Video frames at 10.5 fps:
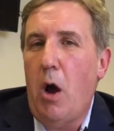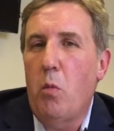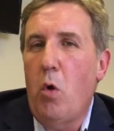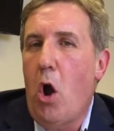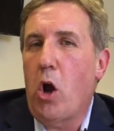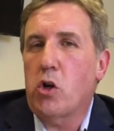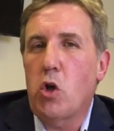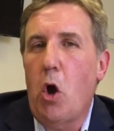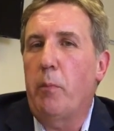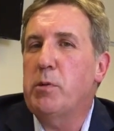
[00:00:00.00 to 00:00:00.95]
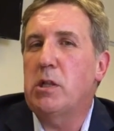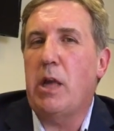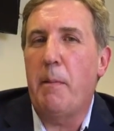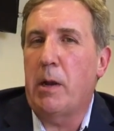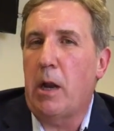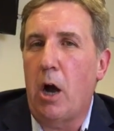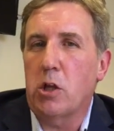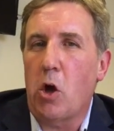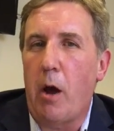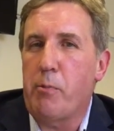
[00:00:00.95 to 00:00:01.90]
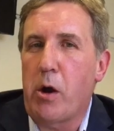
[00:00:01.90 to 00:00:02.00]
a workshop, seminar
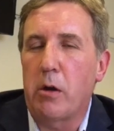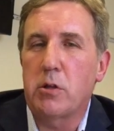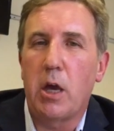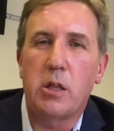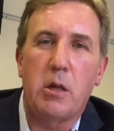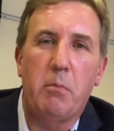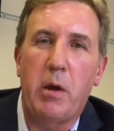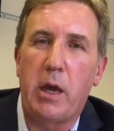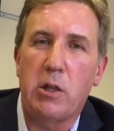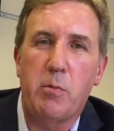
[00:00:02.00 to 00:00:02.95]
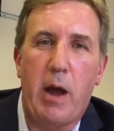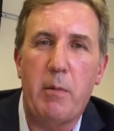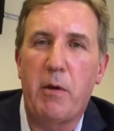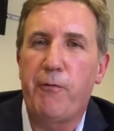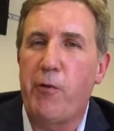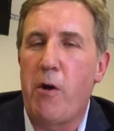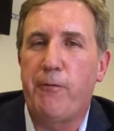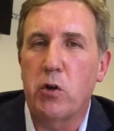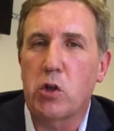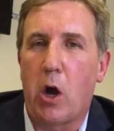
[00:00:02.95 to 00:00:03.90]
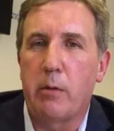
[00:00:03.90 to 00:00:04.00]
type process that meets maybe 3 or
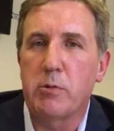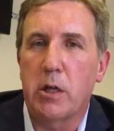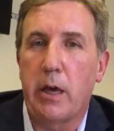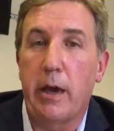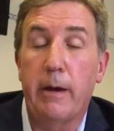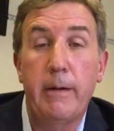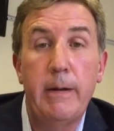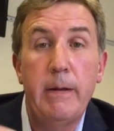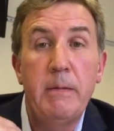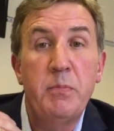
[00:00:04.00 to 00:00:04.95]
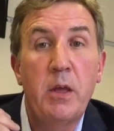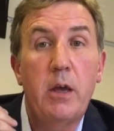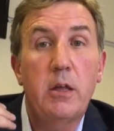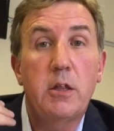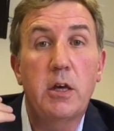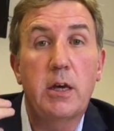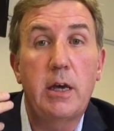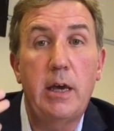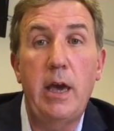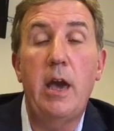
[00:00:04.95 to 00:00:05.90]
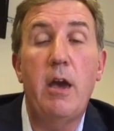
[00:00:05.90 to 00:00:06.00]
4 times a year to
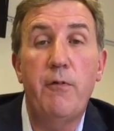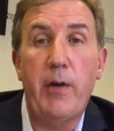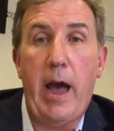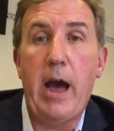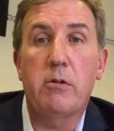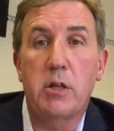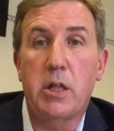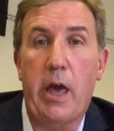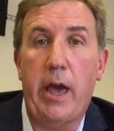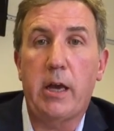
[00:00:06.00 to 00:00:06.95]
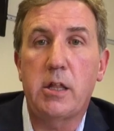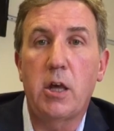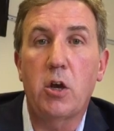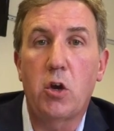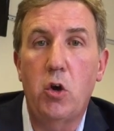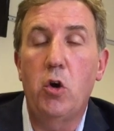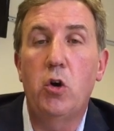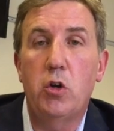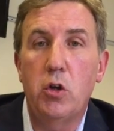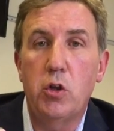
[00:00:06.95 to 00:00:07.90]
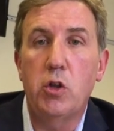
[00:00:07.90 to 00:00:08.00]
give Audatex
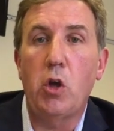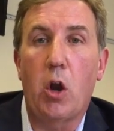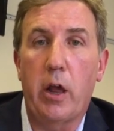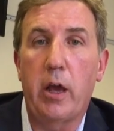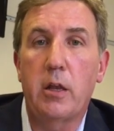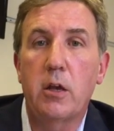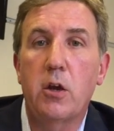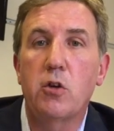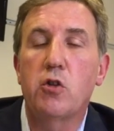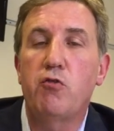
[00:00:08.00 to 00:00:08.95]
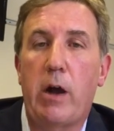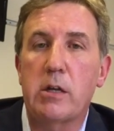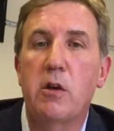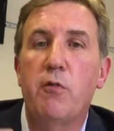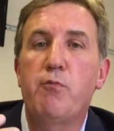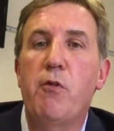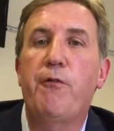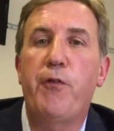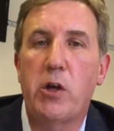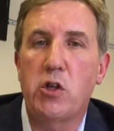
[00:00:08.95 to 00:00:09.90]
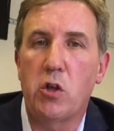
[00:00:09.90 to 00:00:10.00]
good, solid, constructive,
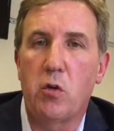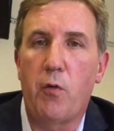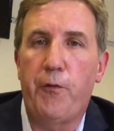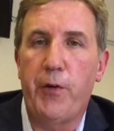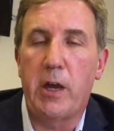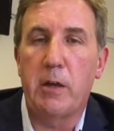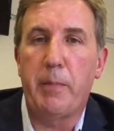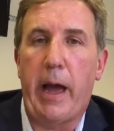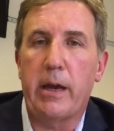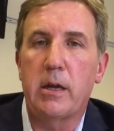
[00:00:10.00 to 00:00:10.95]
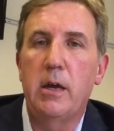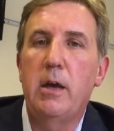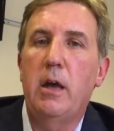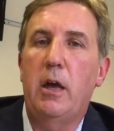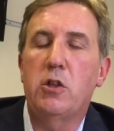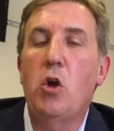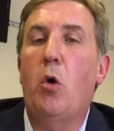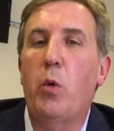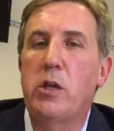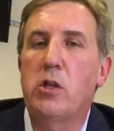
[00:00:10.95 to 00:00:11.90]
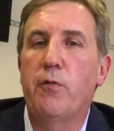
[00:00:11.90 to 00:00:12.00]
professional feedback. It's not a
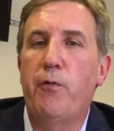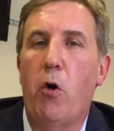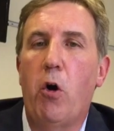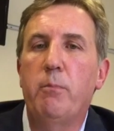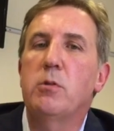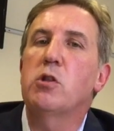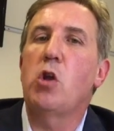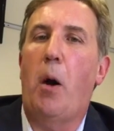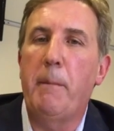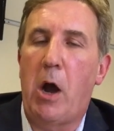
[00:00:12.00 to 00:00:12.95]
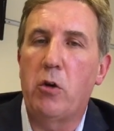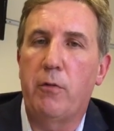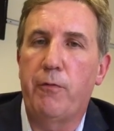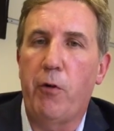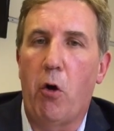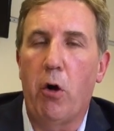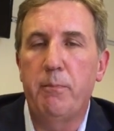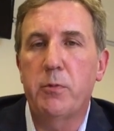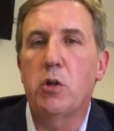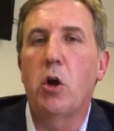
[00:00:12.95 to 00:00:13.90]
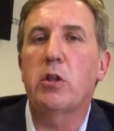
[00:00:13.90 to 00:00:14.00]
whinging forum, it's not a moaning forum,
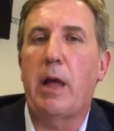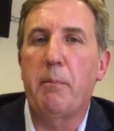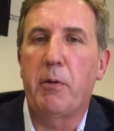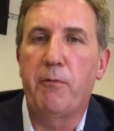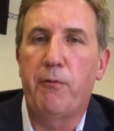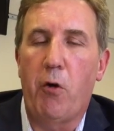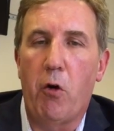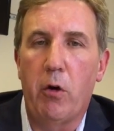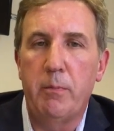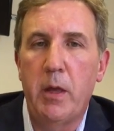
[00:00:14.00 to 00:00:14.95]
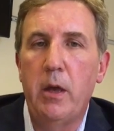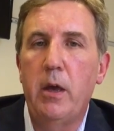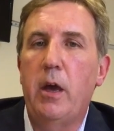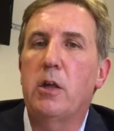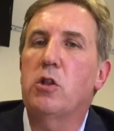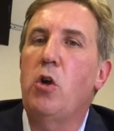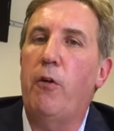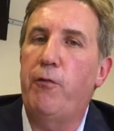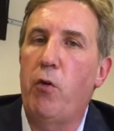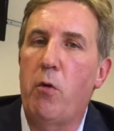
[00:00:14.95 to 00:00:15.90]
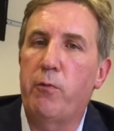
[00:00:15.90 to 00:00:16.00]
it's not a dumping forum, it's not a
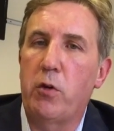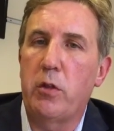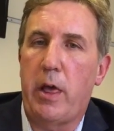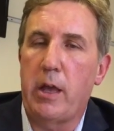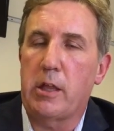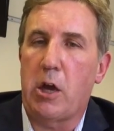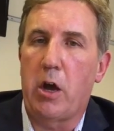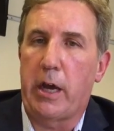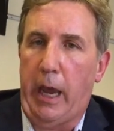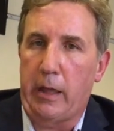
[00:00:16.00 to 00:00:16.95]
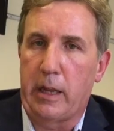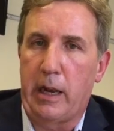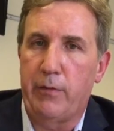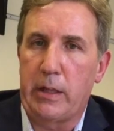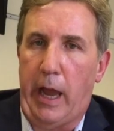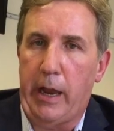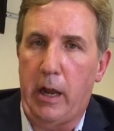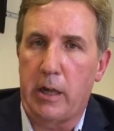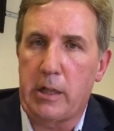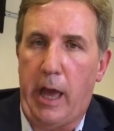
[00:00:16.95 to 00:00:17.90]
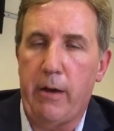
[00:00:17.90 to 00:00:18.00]
forum for you there to go and kick the living
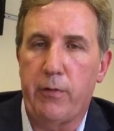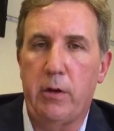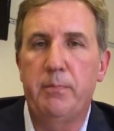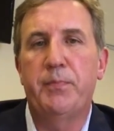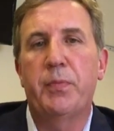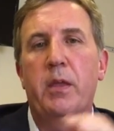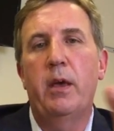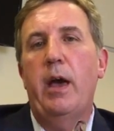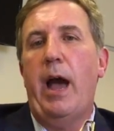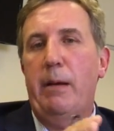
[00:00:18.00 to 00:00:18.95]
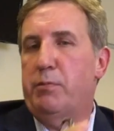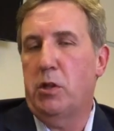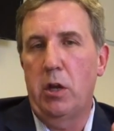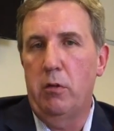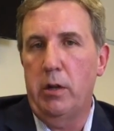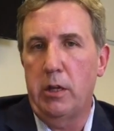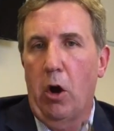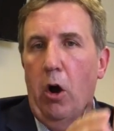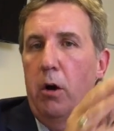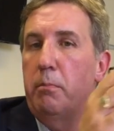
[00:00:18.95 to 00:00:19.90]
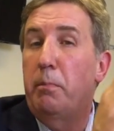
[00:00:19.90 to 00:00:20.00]
daylights out of them. Absolutely
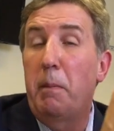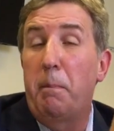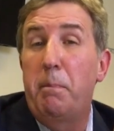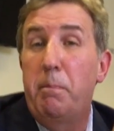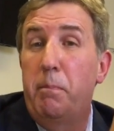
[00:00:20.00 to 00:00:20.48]
not. But